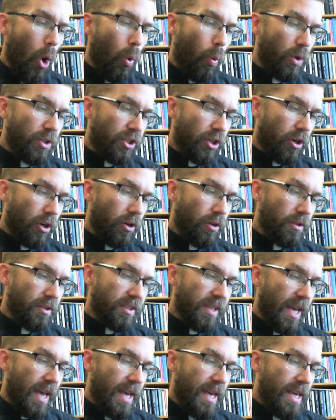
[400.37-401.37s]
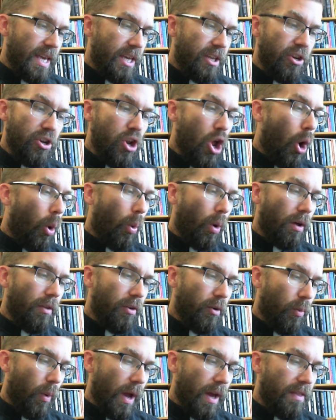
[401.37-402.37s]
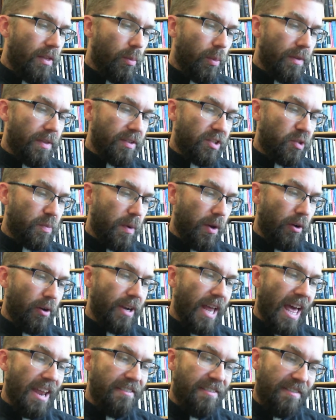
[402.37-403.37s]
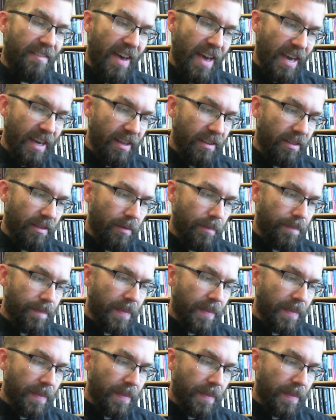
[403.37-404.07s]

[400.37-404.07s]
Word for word: which occurs in no other way than with the Spirit and faith,